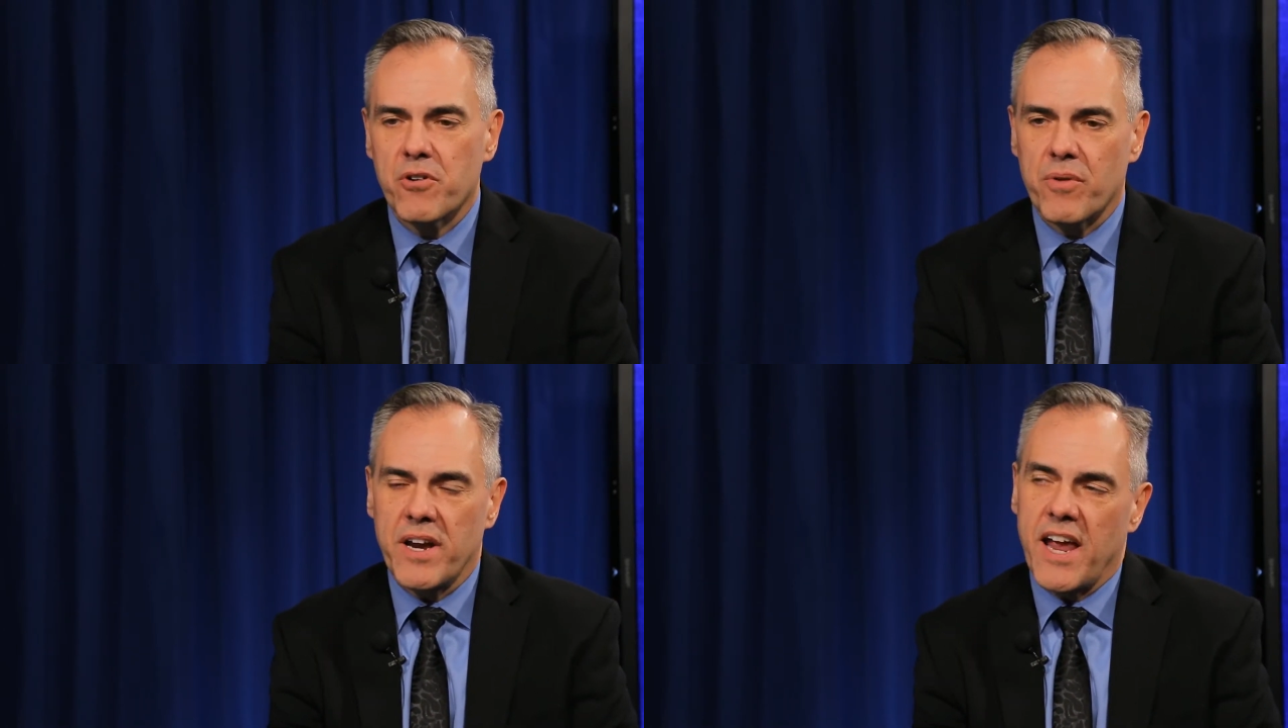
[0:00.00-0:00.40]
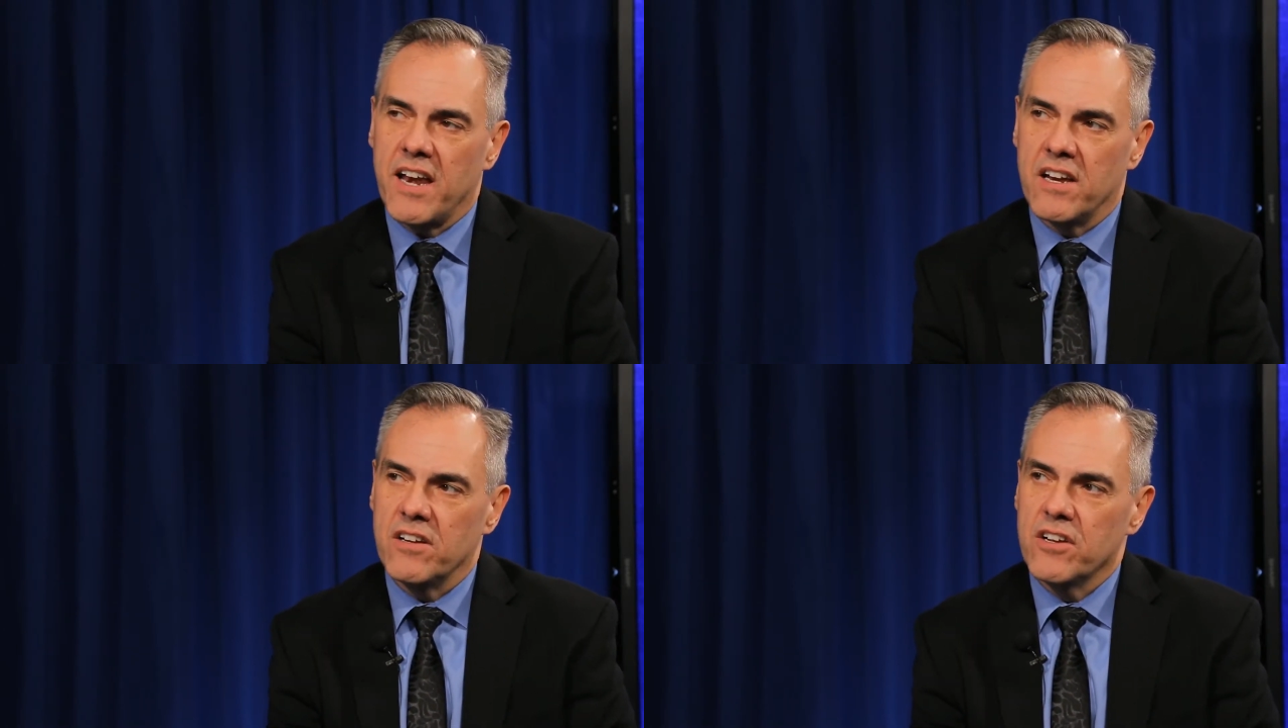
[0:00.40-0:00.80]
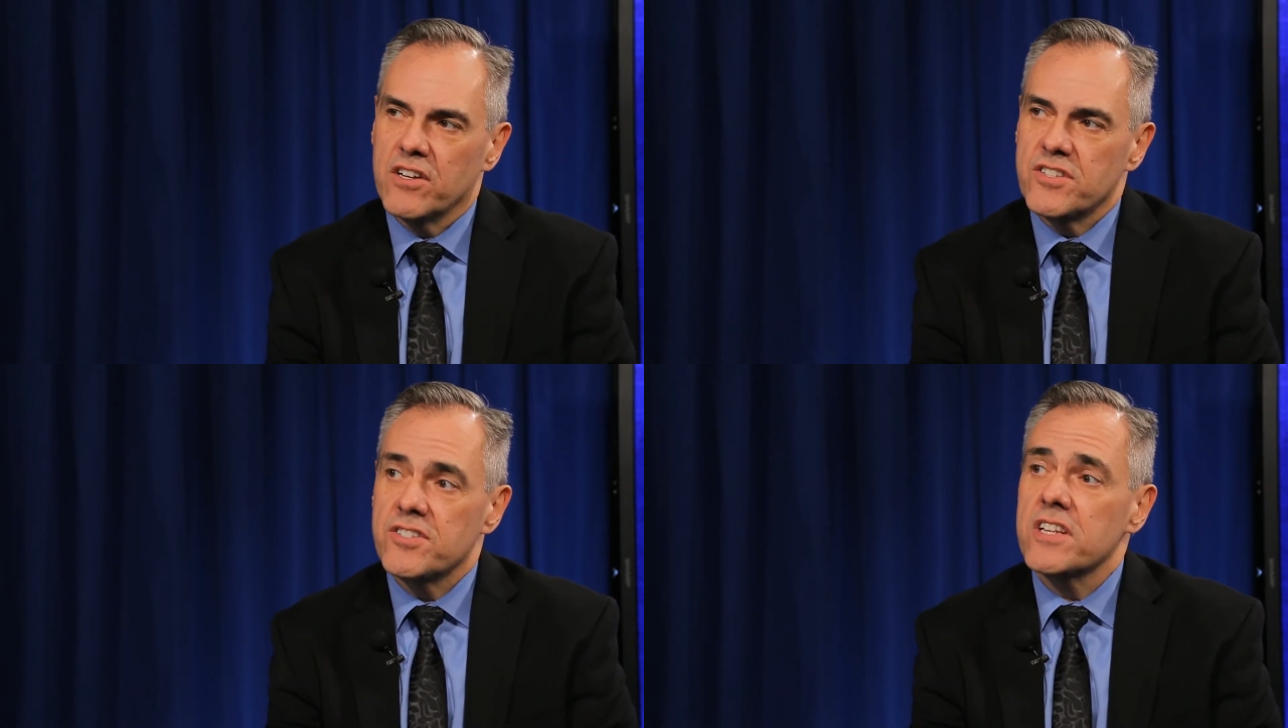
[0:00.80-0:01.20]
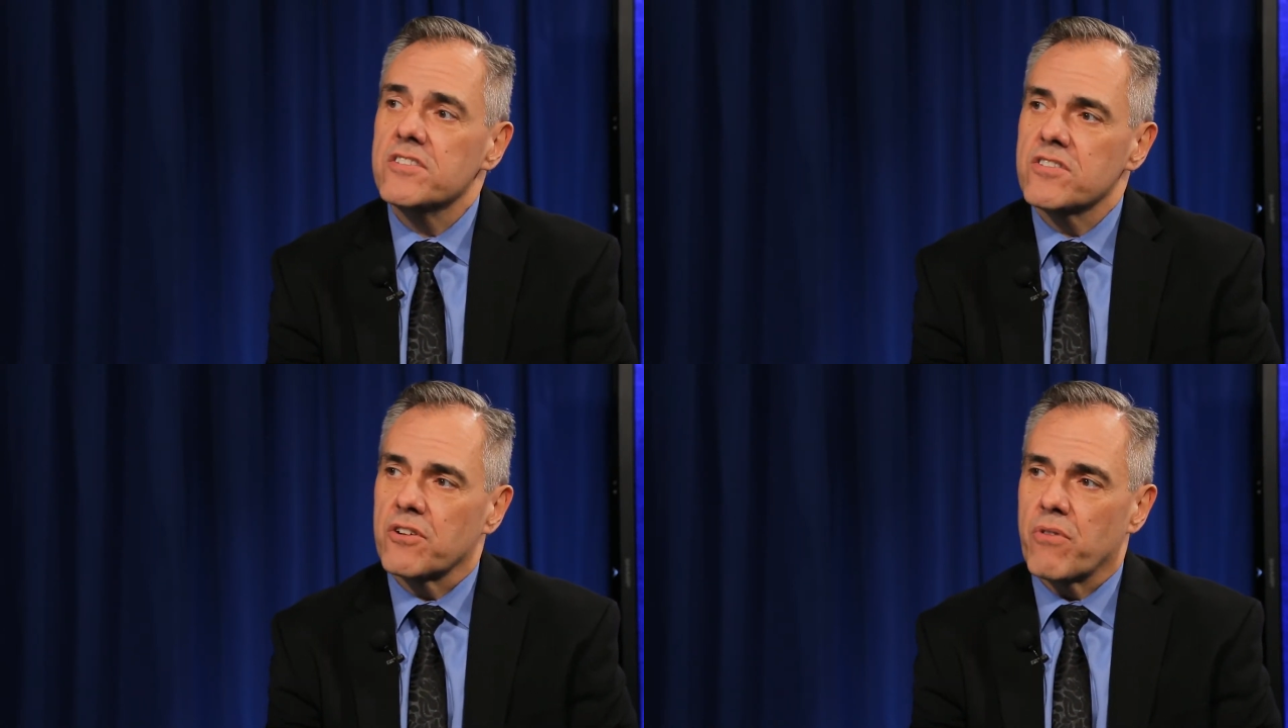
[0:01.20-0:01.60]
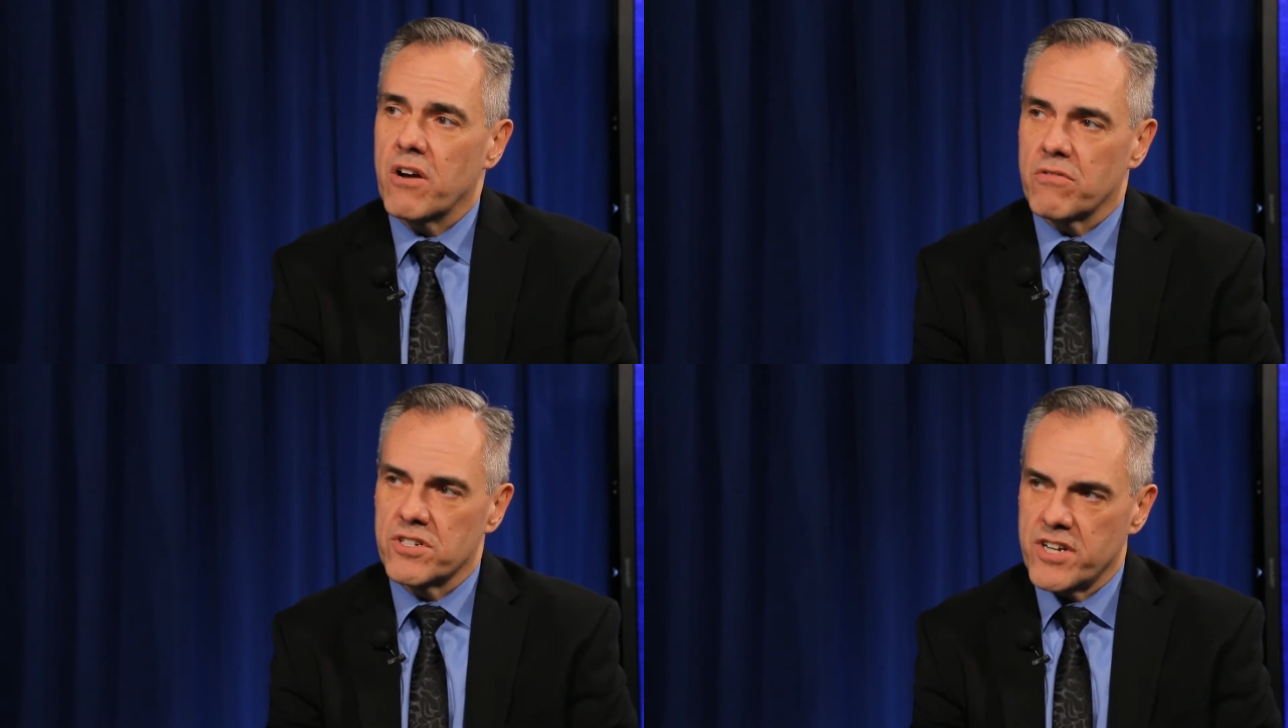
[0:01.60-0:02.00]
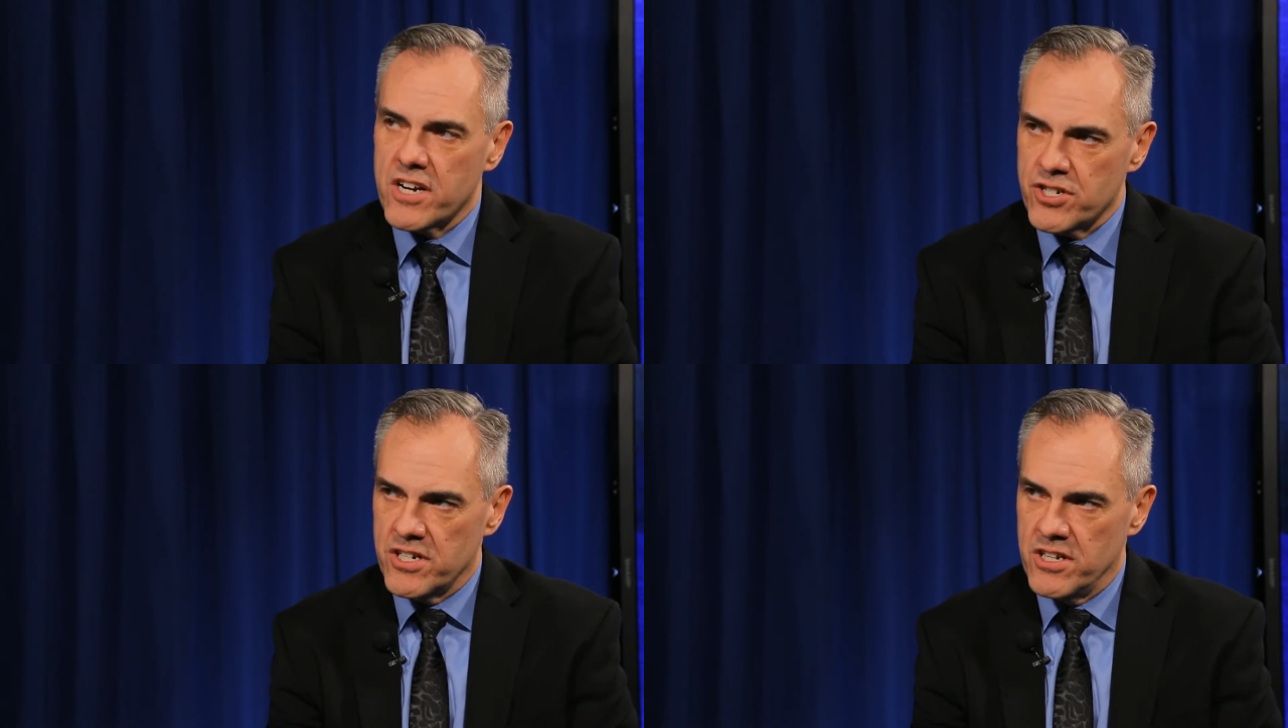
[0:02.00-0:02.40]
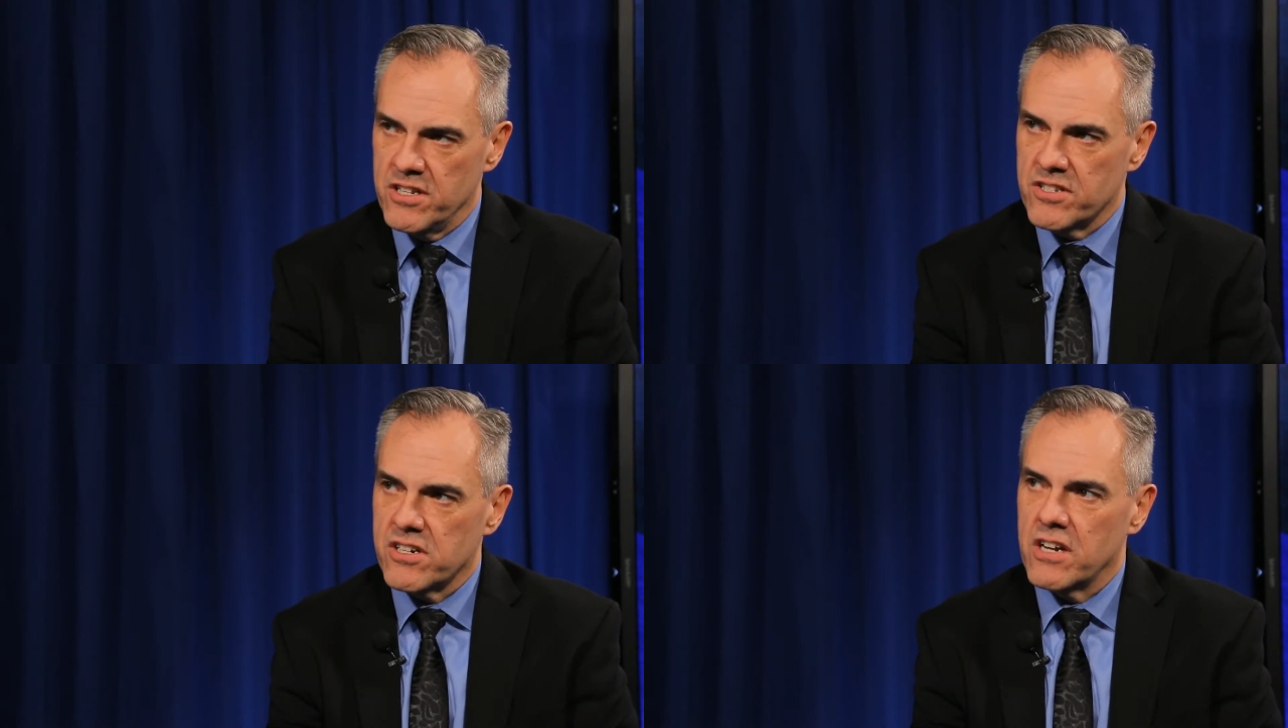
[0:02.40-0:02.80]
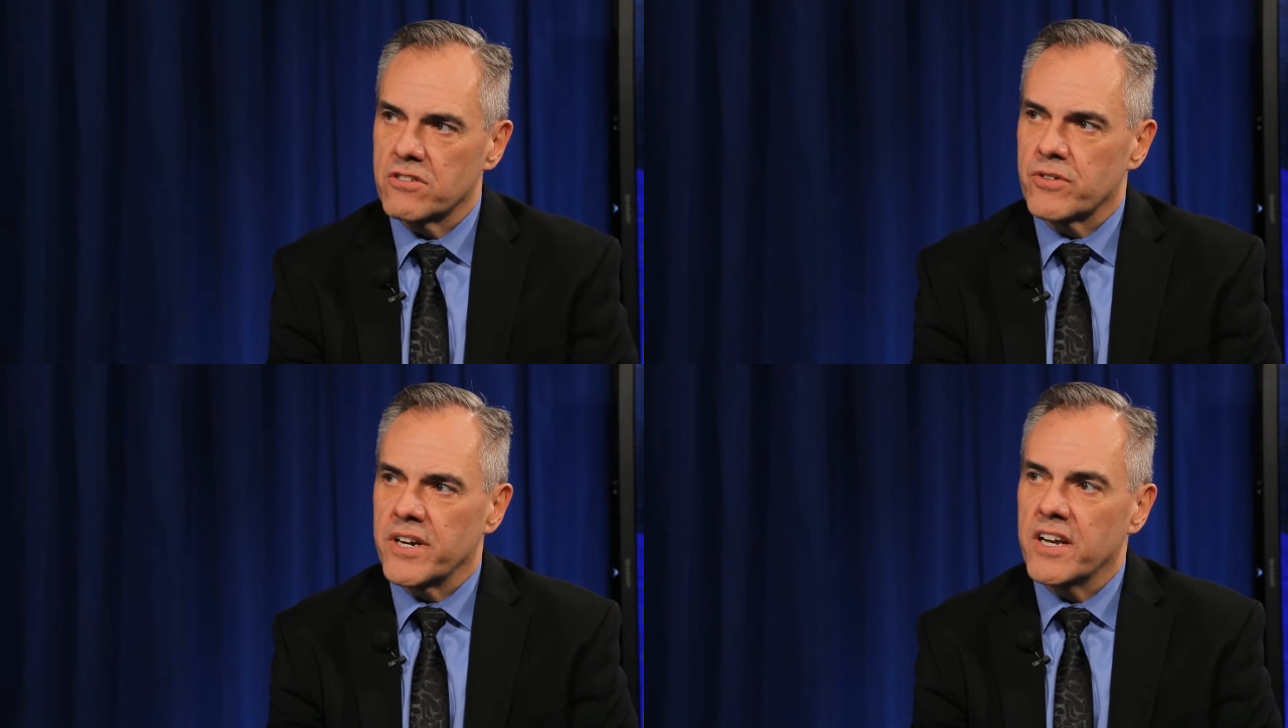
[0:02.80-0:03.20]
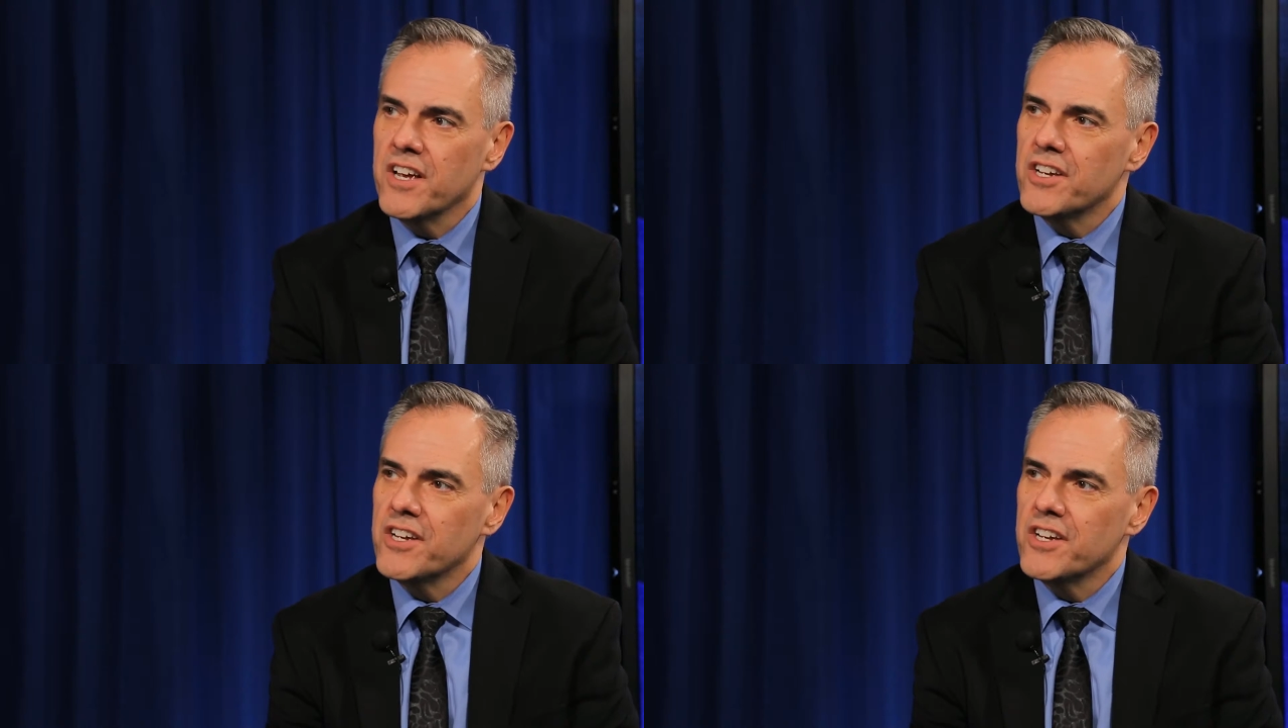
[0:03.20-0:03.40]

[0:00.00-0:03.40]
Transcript: created since the Great Recession in this country,